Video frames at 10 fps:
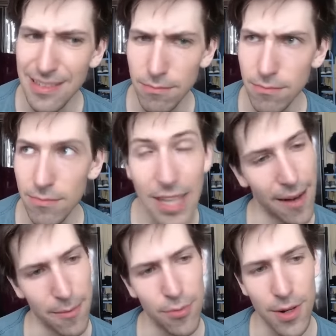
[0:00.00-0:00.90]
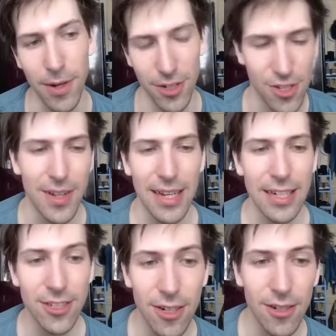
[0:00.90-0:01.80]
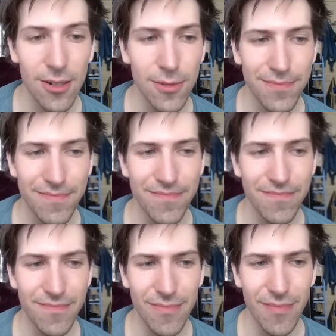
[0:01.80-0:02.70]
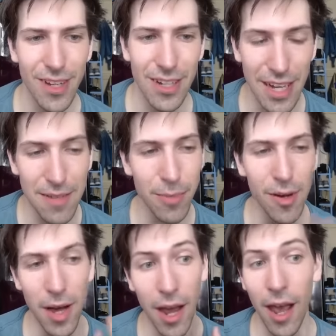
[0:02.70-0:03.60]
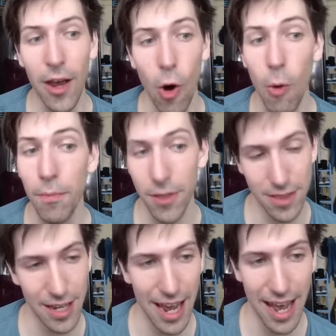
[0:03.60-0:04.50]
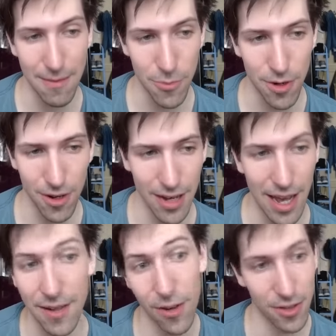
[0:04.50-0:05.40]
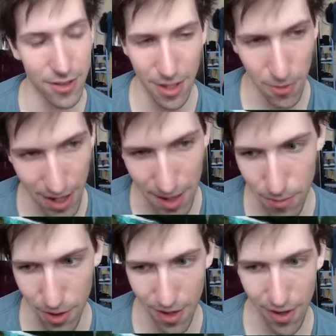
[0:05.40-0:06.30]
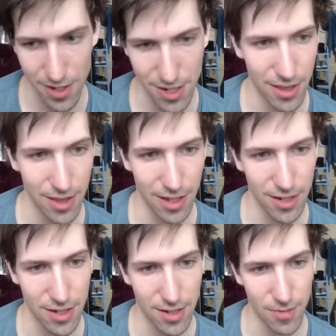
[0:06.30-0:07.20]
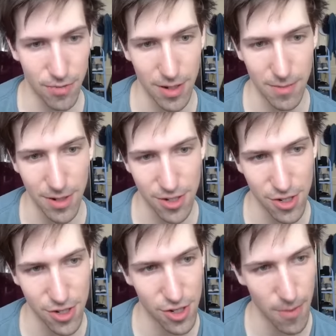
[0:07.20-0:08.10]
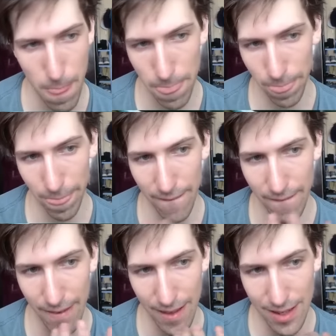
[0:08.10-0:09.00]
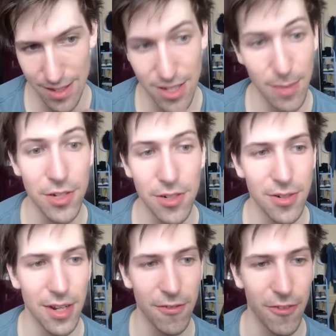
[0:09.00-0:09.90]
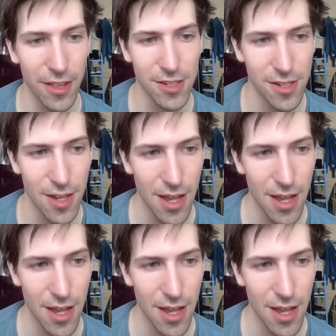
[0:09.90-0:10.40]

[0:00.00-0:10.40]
Yeah, pretty much. So Light Bomb, I hope that they add more cards. I know that they will add more cards and that pretty much substitute in for this.